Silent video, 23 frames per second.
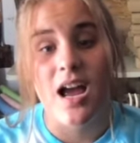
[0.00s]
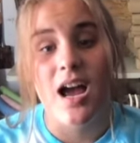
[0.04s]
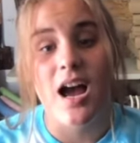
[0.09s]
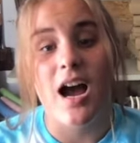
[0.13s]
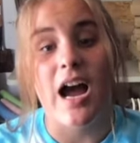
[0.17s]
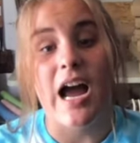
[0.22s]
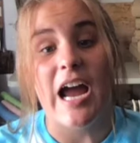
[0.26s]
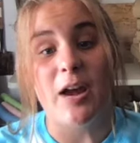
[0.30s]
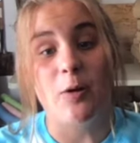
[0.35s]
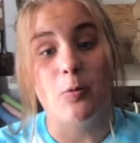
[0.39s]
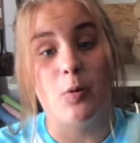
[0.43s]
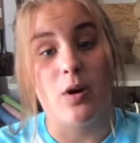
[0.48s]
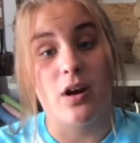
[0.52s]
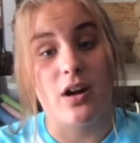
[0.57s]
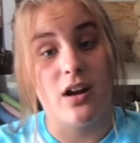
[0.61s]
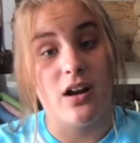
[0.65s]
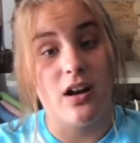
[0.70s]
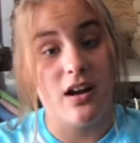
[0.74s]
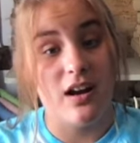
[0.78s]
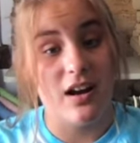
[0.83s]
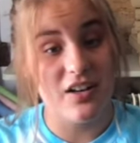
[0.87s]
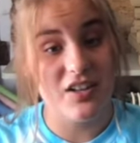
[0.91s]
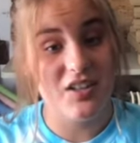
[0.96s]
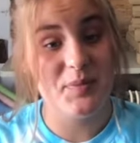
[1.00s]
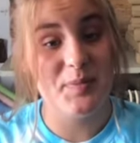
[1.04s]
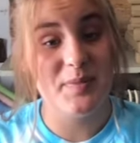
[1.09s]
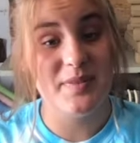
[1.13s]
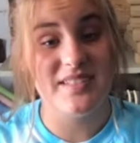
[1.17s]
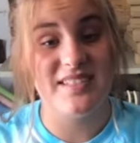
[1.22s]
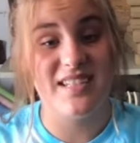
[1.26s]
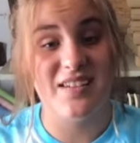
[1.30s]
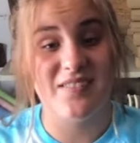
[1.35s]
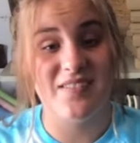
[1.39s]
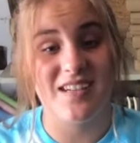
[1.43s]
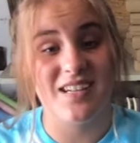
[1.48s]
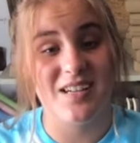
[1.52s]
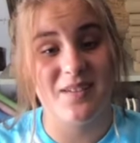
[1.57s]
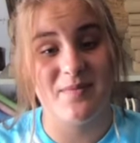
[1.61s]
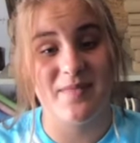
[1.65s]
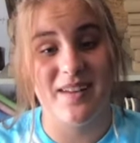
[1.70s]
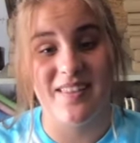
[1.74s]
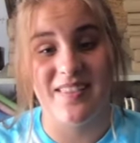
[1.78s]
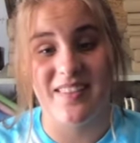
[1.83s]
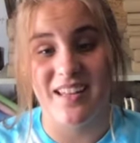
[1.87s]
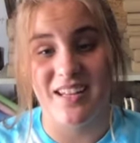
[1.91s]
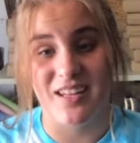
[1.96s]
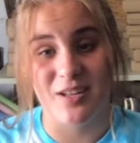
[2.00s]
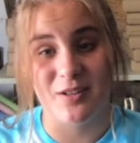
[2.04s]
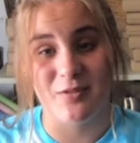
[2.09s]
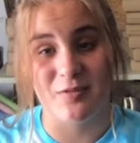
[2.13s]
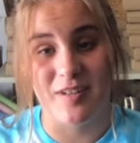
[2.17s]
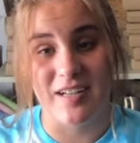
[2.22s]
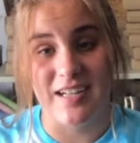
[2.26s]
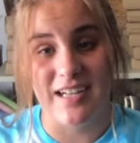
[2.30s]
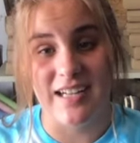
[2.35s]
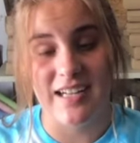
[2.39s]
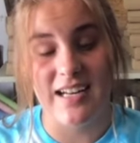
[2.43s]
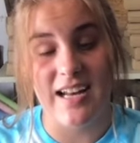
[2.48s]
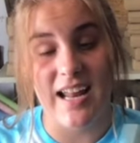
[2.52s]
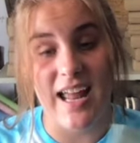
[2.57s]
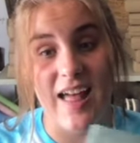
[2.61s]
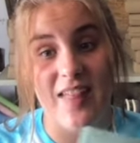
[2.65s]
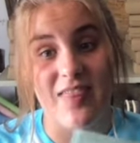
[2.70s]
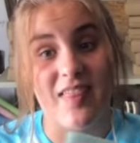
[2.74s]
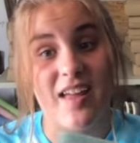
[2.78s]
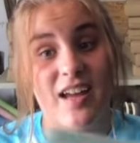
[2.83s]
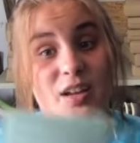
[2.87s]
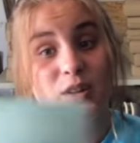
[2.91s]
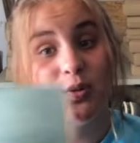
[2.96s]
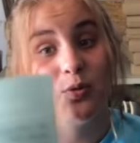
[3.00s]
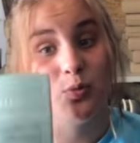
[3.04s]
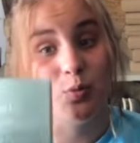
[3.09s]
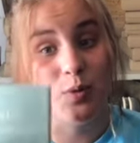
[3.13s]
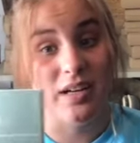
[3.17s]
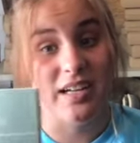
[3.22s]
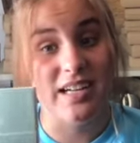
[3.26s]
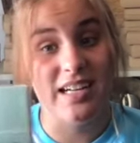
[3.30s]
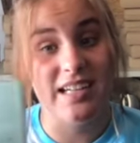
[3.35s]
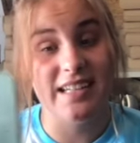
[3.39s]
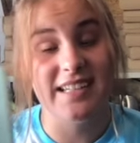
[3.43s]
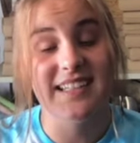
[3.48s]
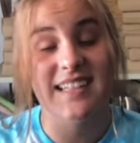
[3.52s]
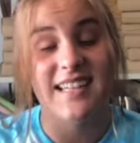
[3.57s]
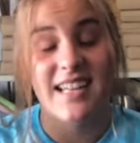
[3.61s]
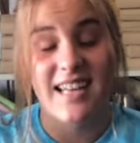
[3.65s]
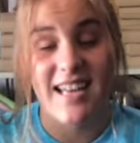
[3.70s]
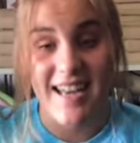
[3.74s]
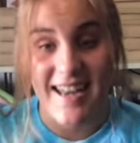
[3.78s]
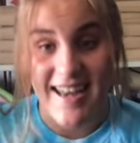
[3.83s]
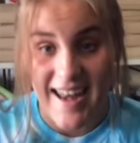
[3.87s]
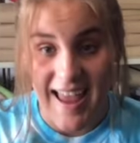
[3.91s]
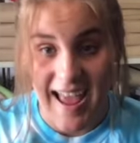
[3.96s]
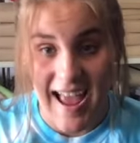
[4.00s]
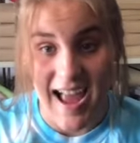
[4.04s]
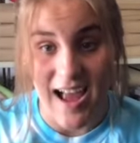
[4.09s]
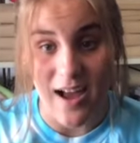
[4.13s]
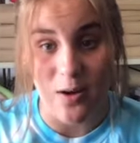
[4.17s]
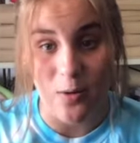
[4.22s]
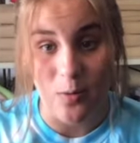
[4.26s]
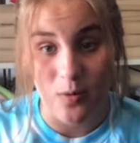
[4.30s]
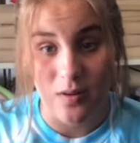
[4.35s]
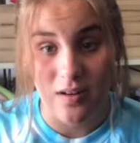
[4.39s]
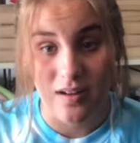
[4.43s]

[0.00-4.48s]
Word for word: I 100% recommend that you read it and that you read it now.